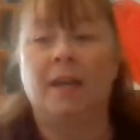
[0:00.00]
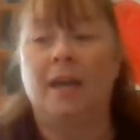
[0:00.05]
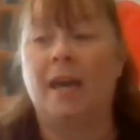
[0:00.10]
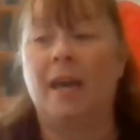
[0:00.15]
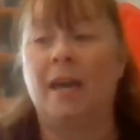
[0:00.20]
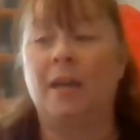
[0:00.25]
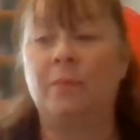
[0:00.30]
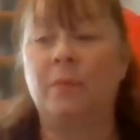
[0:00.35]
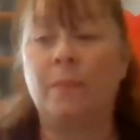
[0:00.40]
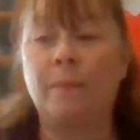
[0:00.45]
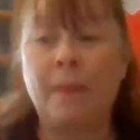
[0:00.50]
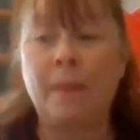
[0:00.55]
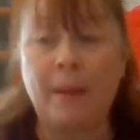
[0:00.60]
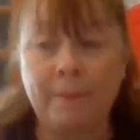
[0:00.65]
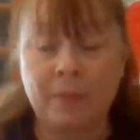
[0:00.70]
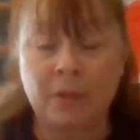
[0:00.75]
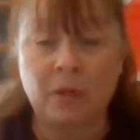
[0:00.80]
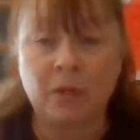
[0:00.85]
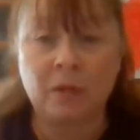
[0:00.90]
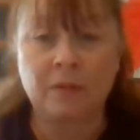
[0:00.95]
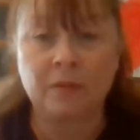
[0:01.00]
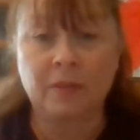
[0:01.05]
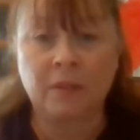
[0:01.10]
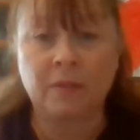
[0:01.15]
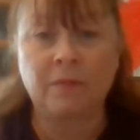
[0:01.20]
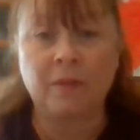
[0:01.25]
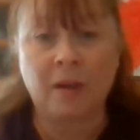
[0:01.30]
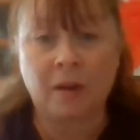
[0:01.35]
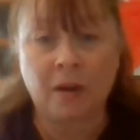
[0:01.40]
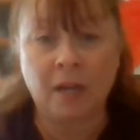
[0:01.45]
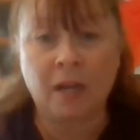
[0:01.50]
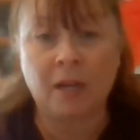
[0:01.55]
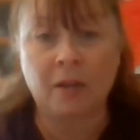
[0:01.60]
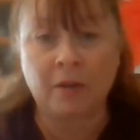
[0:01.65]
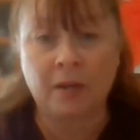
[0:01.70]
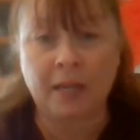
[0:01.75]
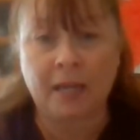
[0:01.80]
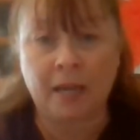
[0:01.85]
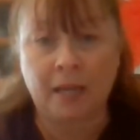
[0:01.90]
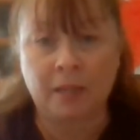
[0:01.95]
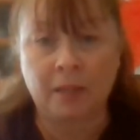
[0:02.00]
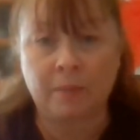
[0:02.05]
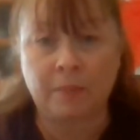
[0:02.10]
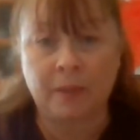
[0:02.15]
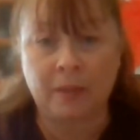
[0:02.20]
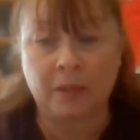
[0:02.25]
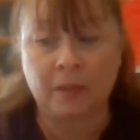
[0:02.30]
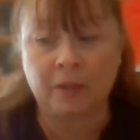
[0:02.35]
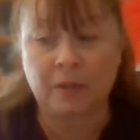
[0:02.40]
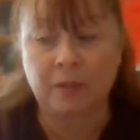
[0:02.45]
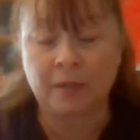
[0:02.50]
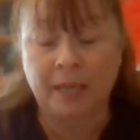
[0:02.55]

And remember, The Very Hungry Caterpillar,